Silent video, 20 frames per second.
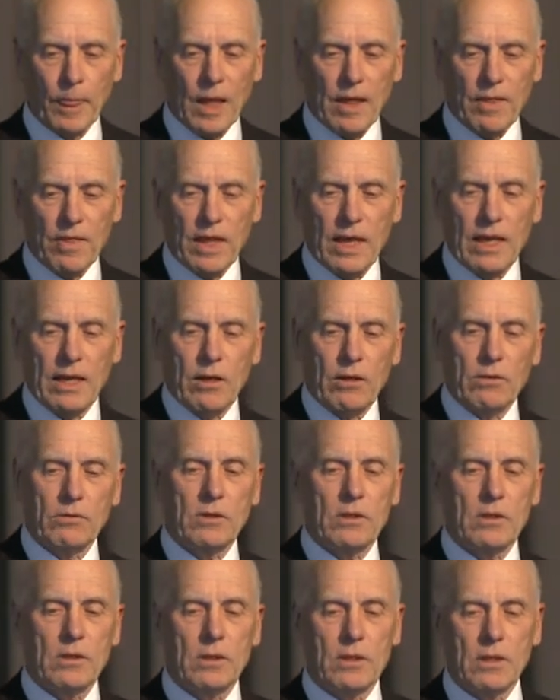they
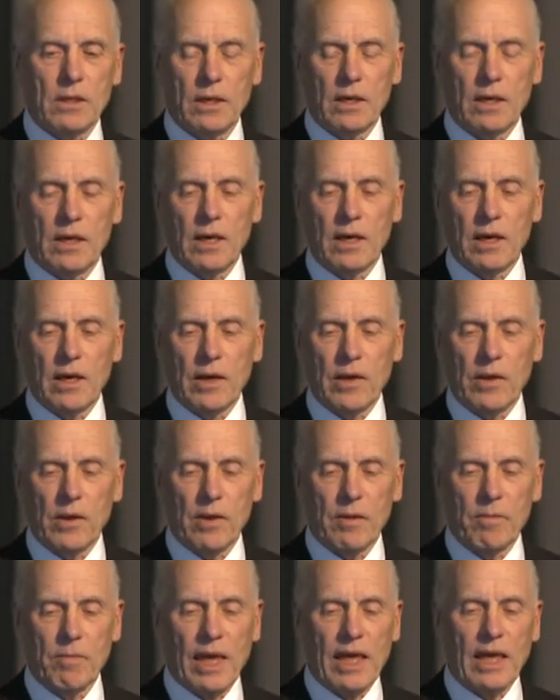don't
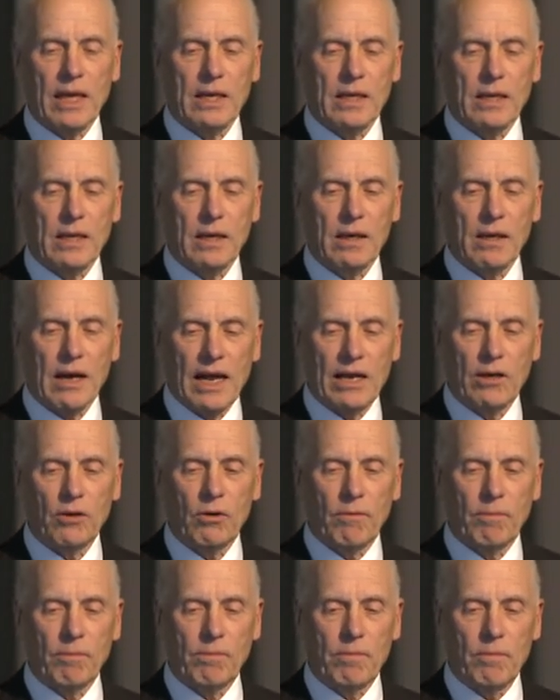make kind
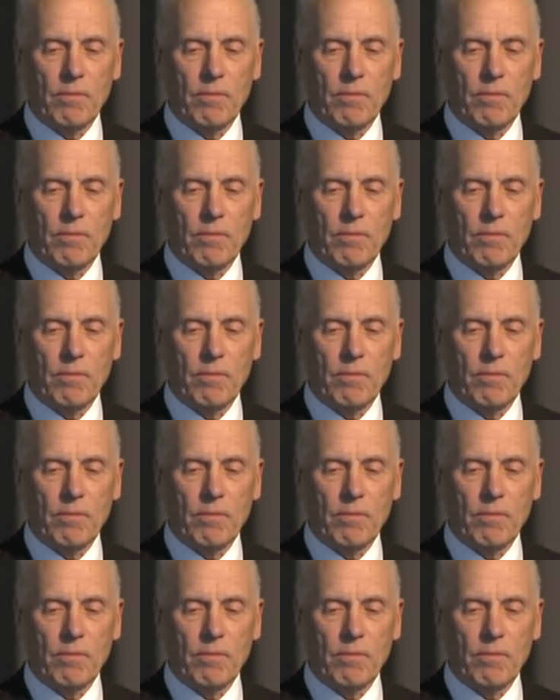of